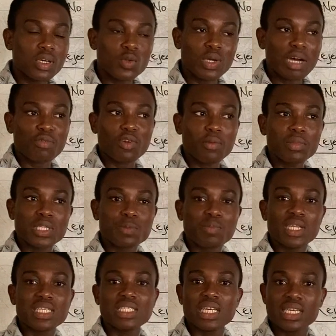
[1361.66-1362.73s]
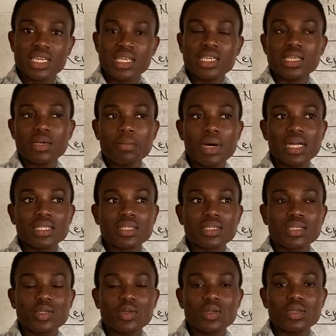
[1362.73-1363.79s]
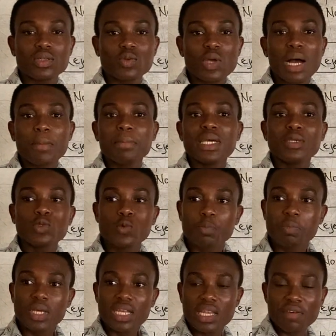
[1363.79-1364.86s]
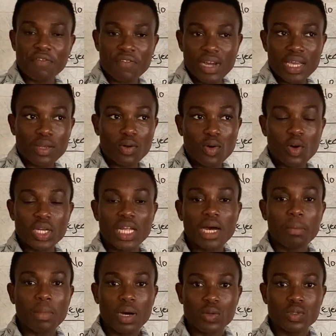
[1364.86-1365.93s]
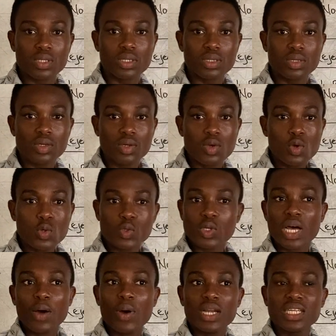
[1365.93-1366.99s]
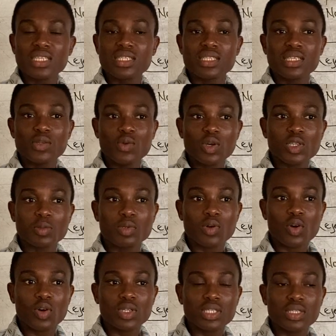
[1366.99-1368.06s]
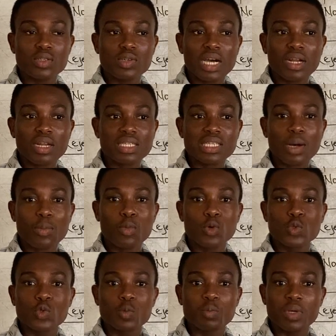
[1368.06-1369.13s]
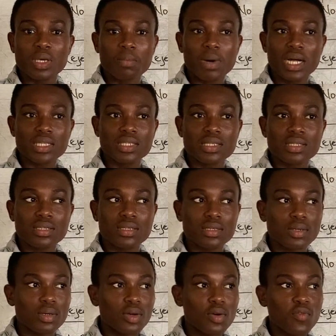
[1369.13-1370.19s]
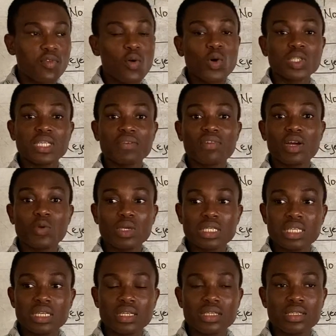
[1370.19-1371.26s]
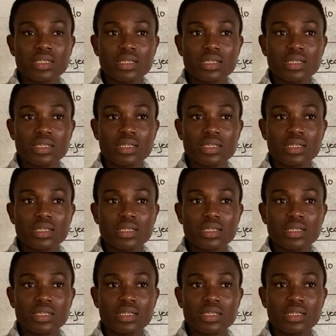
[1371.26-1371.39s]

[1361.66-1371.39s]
you have not misplaced the key, but you are made to pay the fine or the amount. So that one is serious because you are not supposed to pay, but for whatever reason,